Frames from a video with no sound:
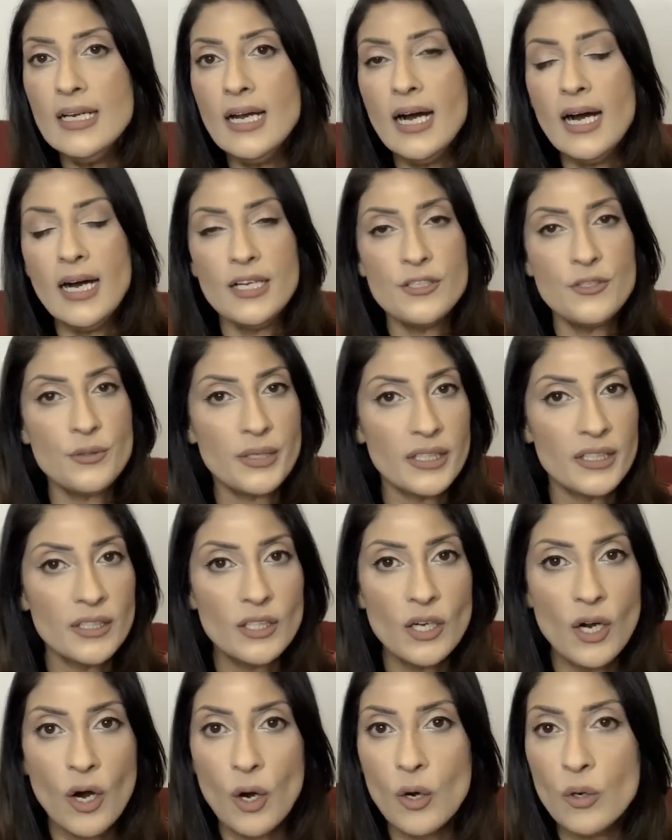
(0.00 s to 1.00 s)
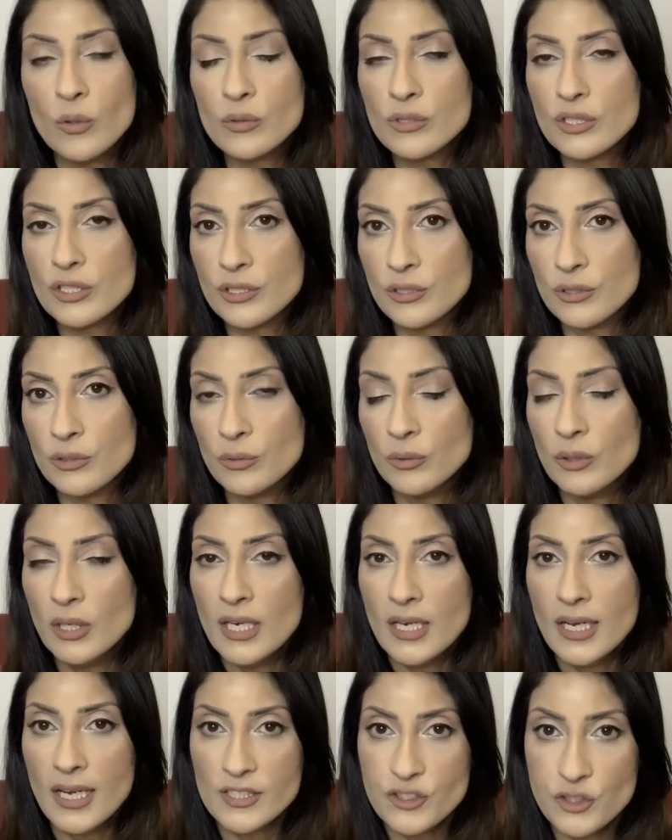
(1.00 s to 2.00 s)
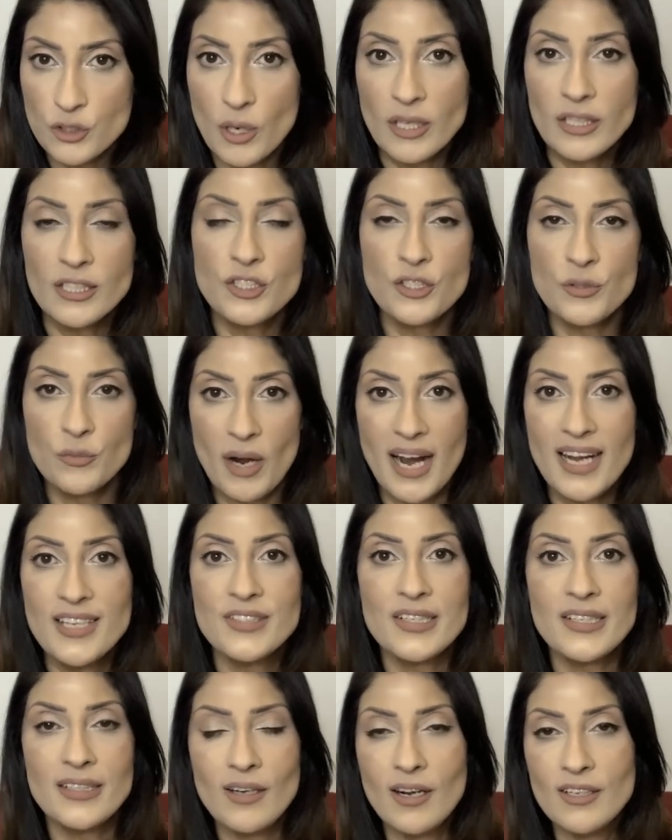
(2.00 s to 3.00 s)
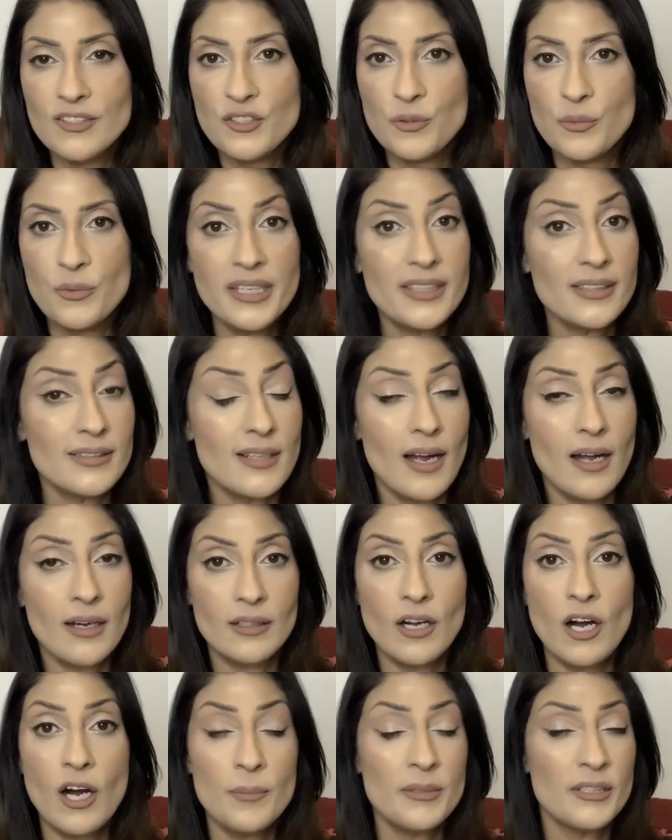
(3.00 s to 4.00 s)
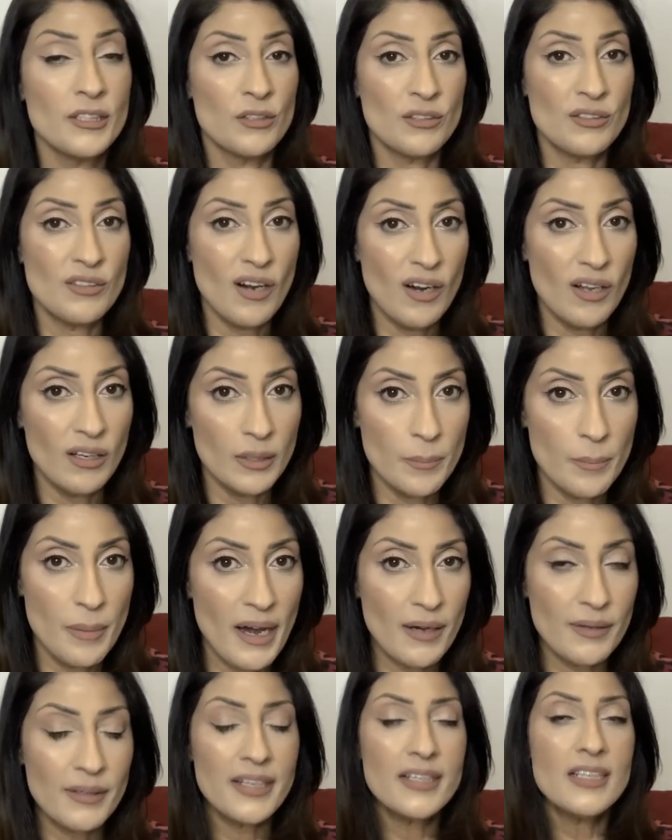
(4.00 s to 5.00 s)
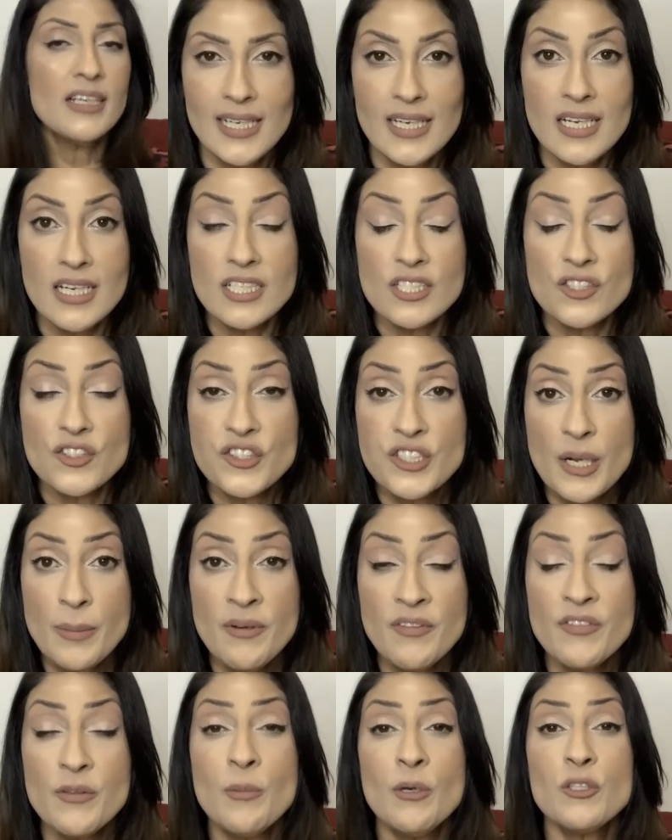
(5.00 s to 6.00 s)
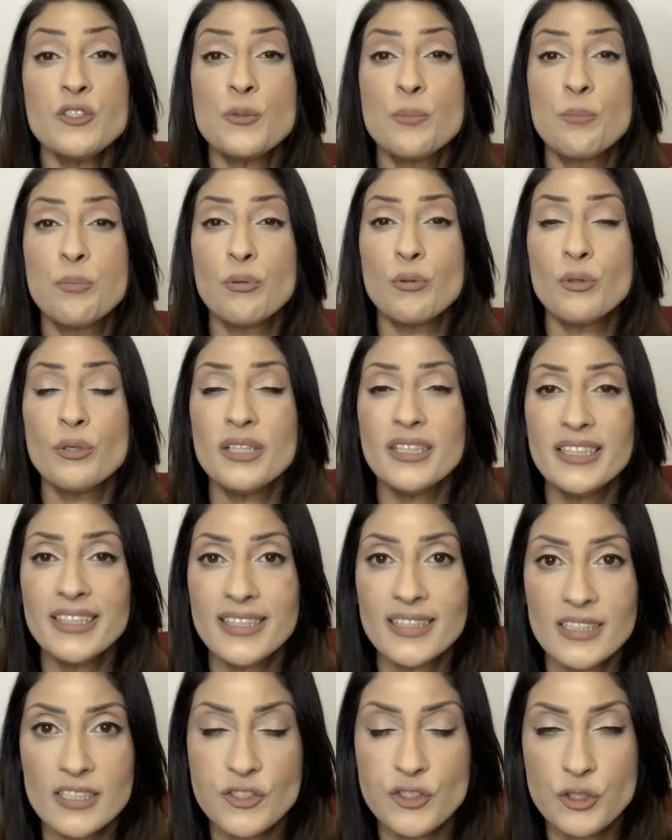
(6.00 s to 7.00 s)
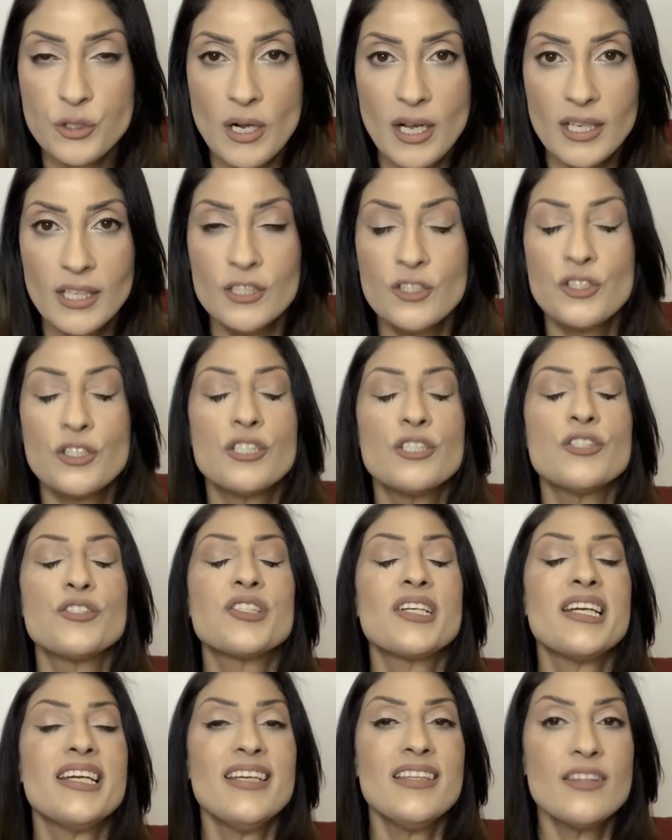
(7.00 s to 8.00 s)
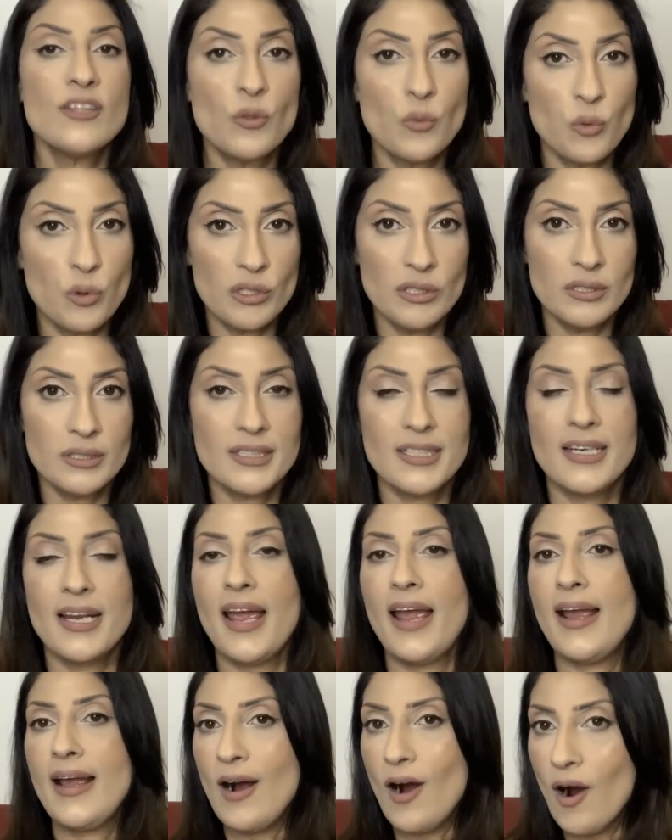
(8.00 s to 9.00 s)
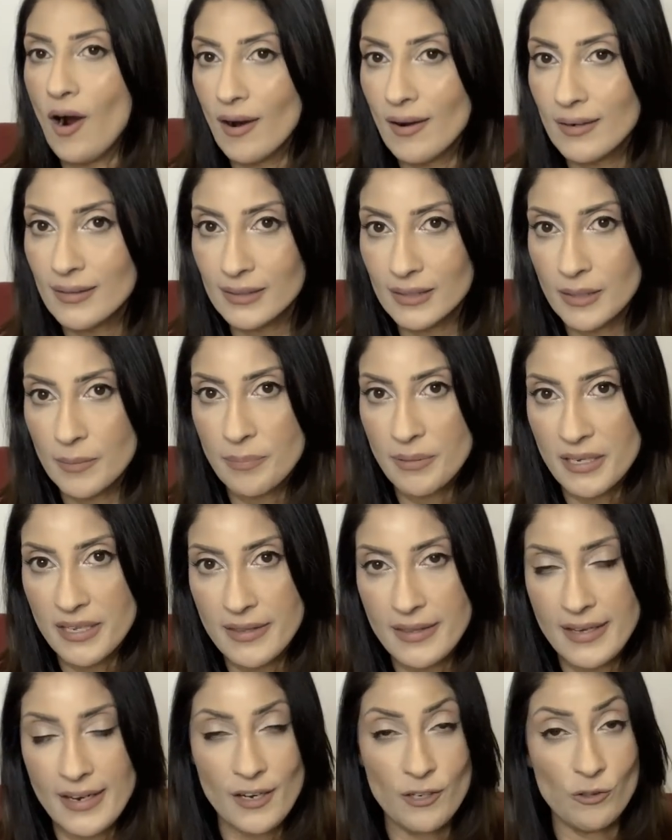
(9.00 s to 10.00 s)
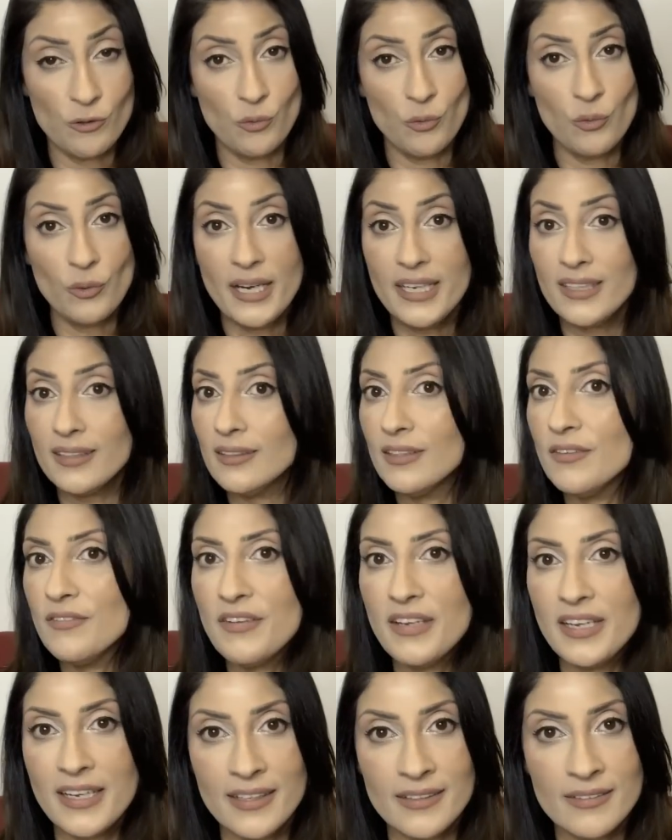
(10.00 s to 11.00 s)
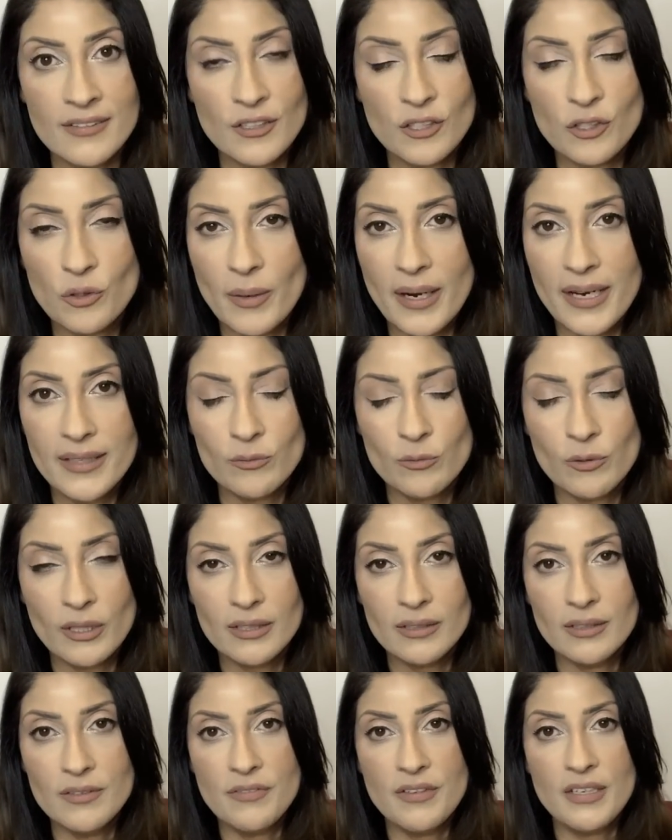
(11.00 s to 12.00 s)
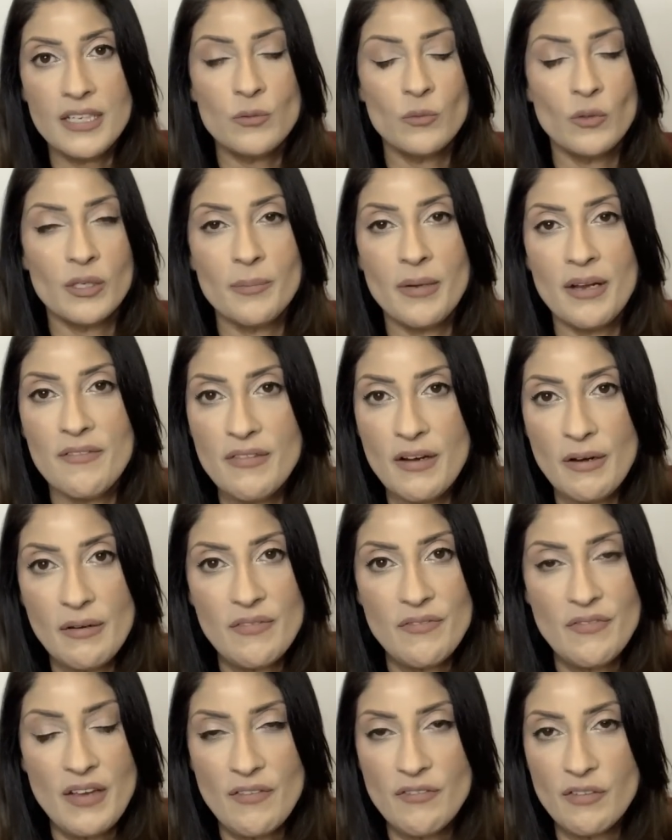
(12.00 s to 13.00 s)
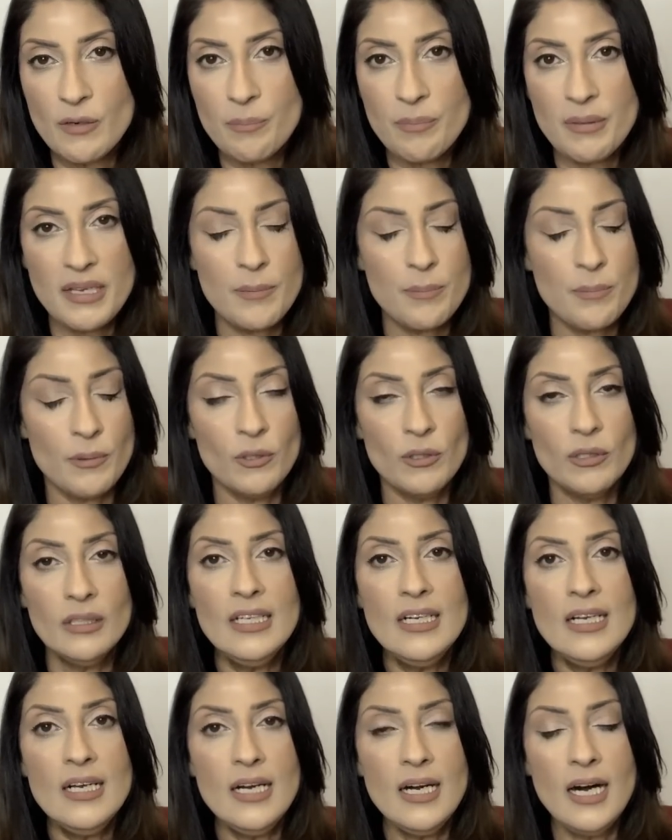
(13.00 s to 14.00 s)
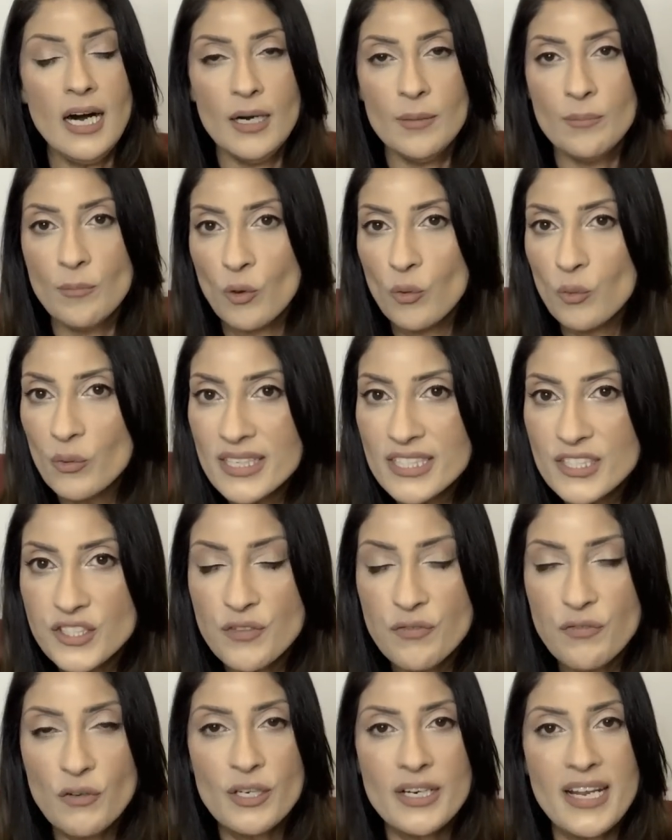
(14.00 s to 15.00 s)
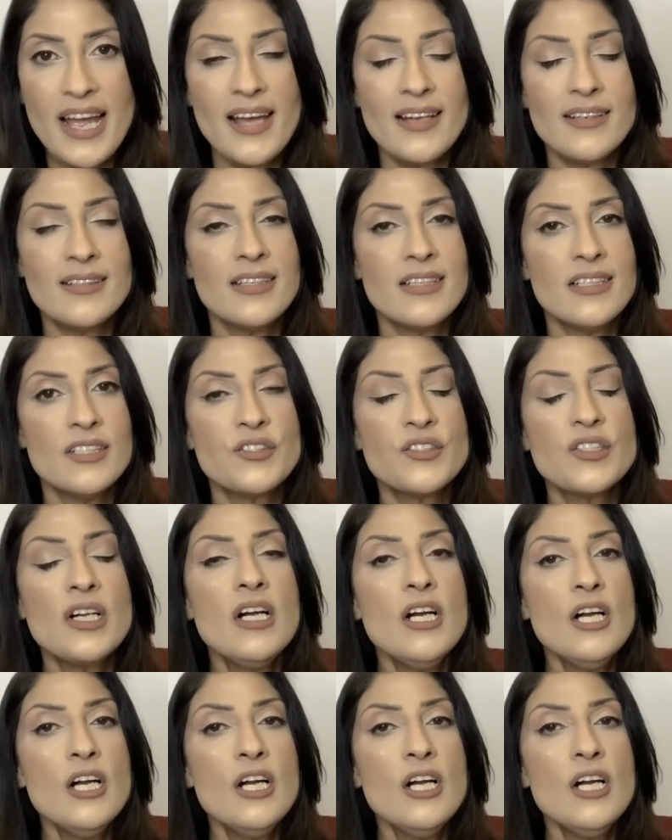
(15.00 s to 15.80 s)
Uh, you can go to Astrology Rising Costa Rica dot com and learn all about it. Some of the most brilliant astrologers in the world today are going to be there. Rick Levine, the great Rick Levine, one of my very favorite people, uh, Maurice Fernandez,